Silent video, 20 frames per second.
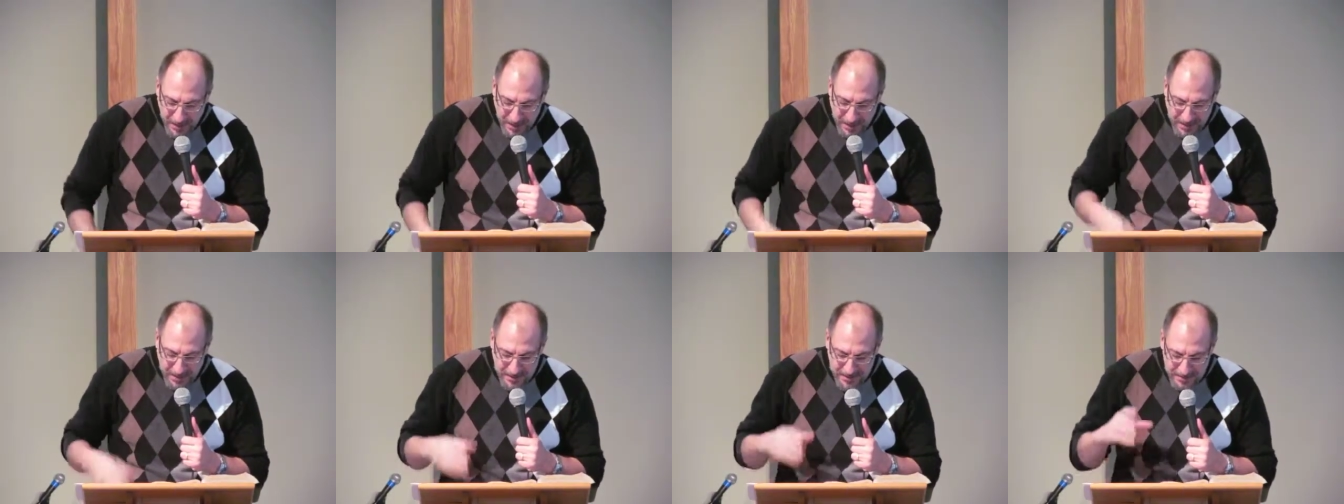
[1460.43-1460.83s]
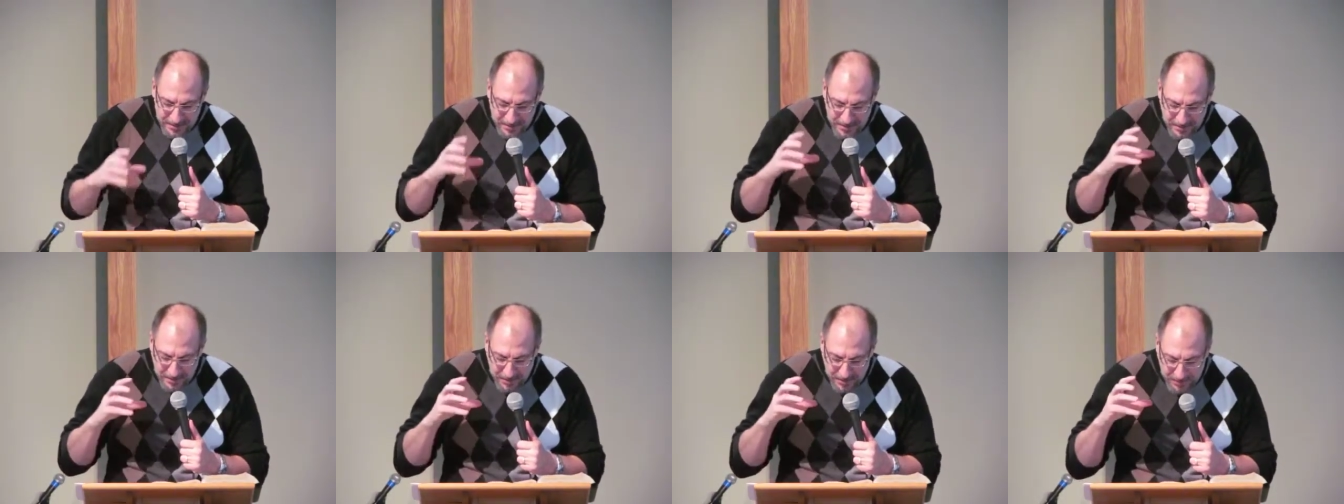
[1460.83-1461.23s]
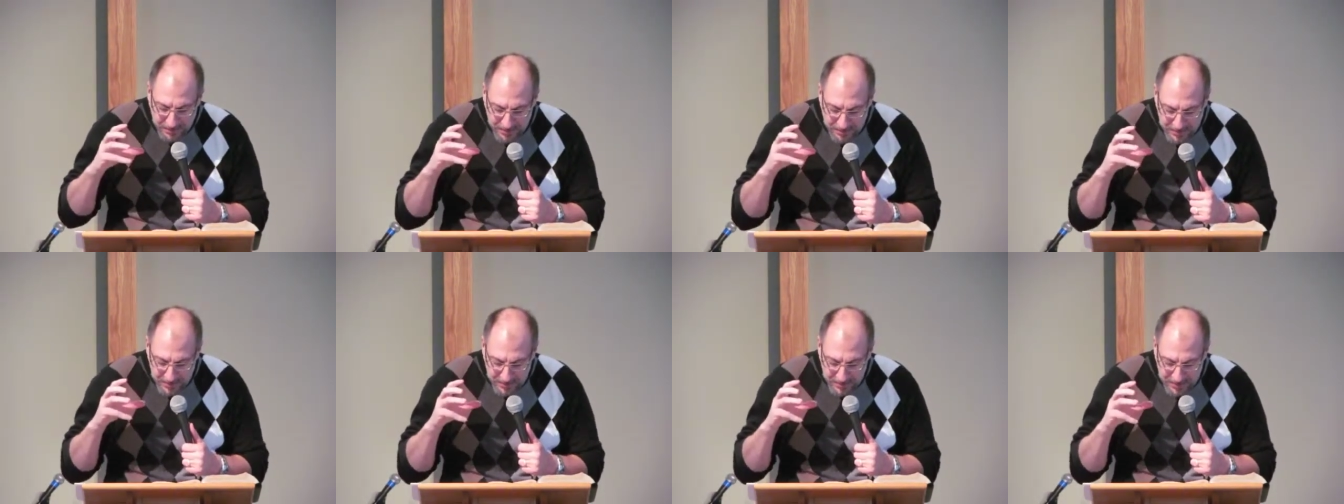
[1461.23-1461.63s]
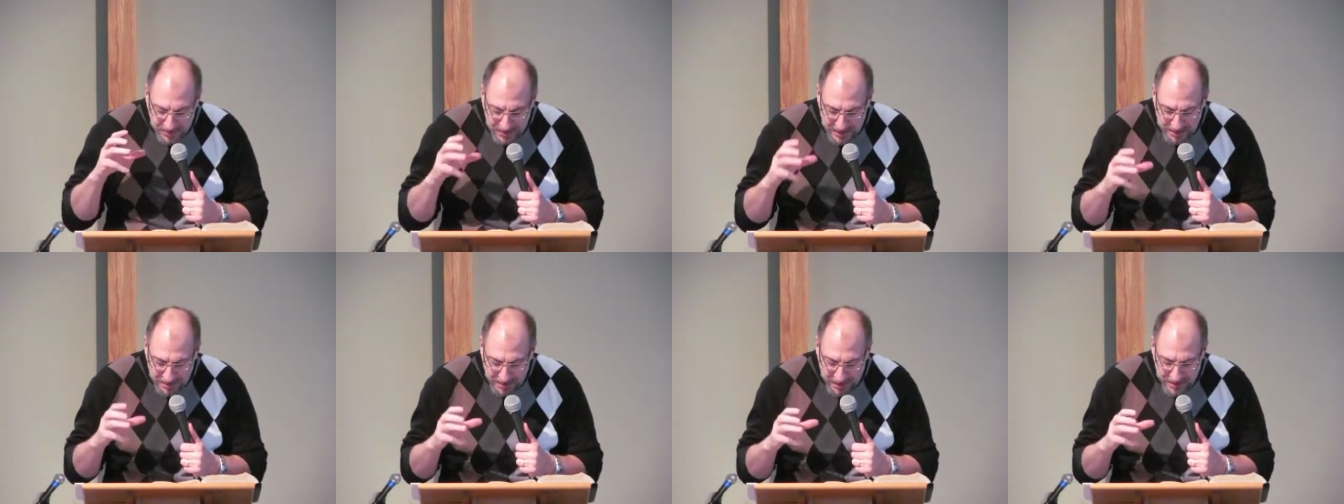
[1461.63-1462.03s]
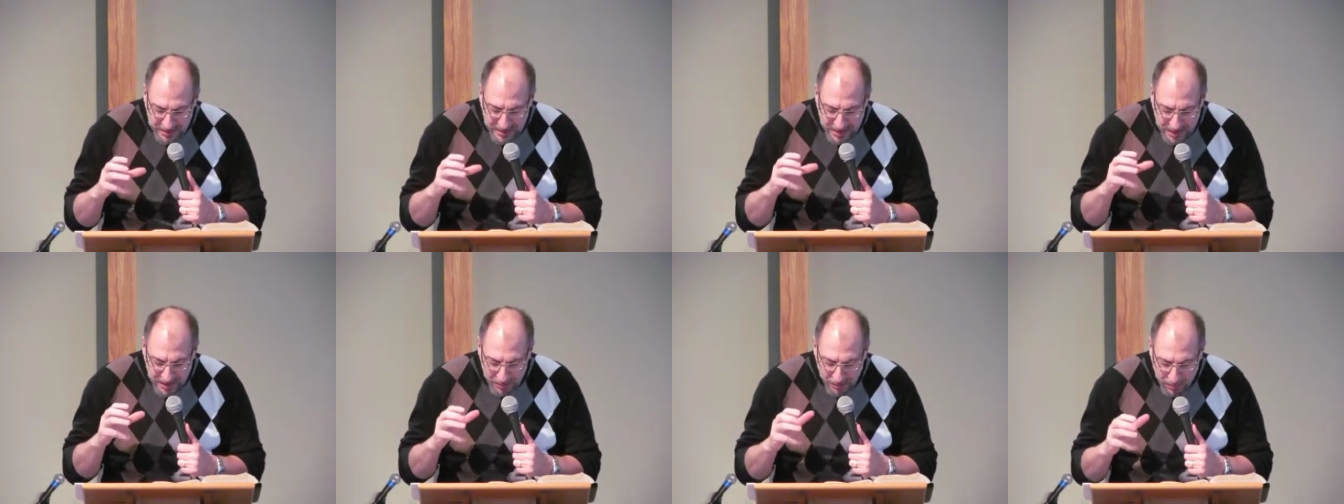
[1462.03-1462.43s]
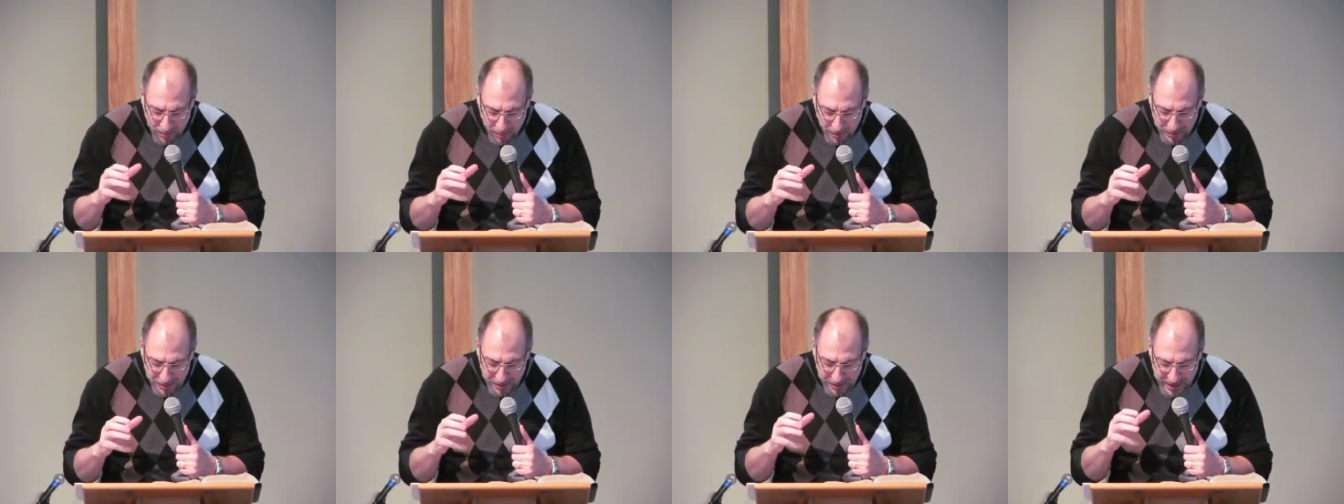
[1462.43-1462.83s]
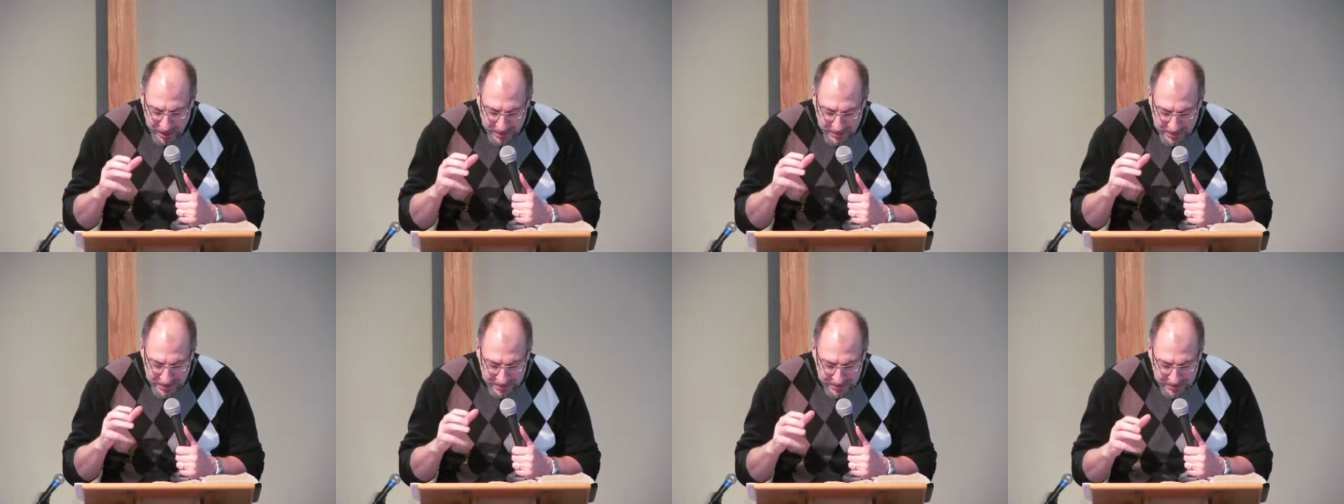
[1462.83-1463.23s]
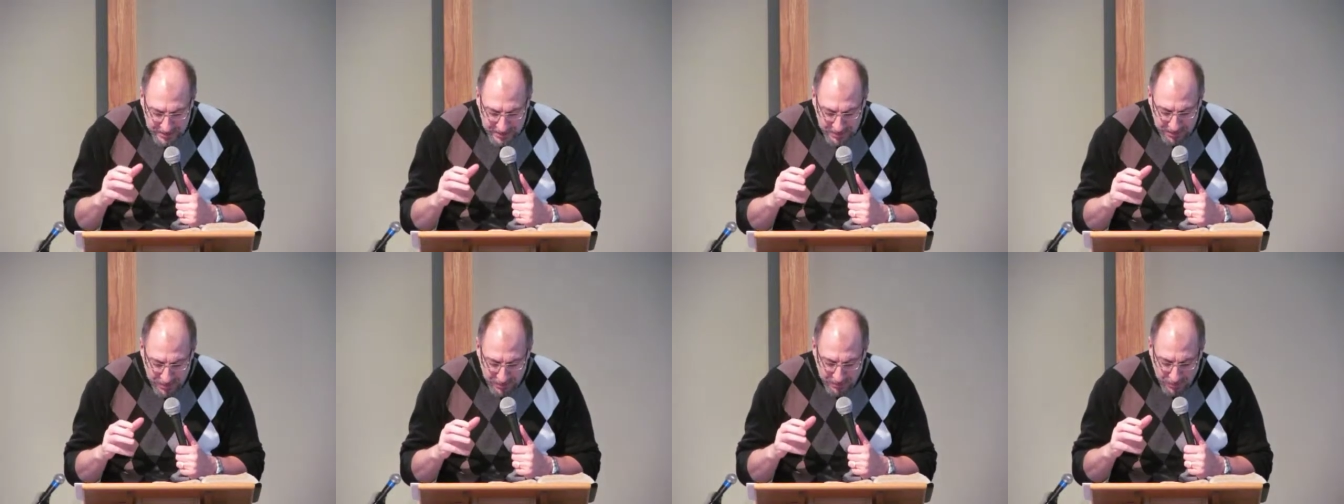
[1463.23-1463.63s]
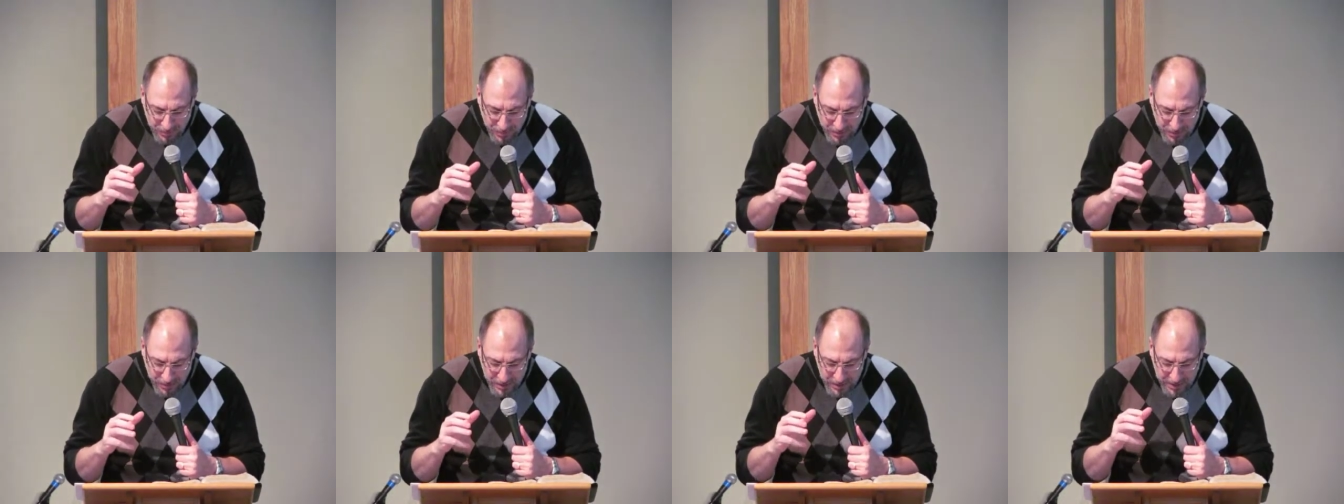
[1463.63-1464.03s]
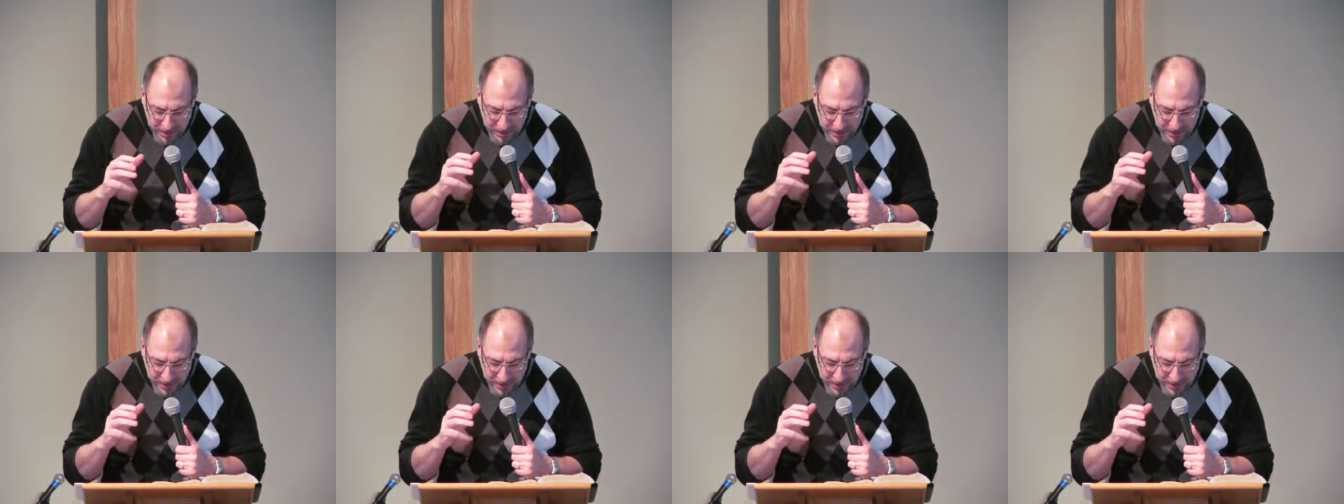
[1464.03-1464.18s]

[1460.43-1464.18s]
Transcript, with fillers: And it says, the, the second part is, I warn you, as I did before,